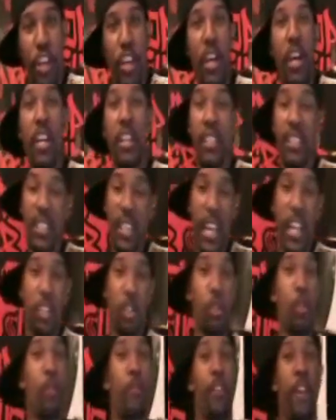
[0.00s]
Stay
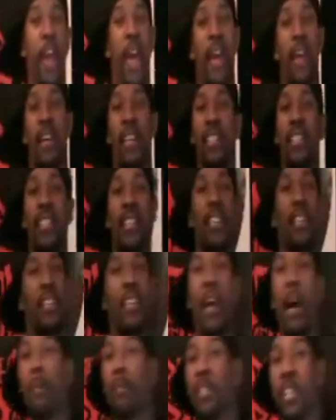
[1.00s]
tuned for that, because
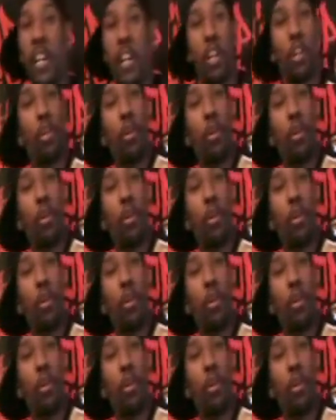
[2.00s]
I'm telling you,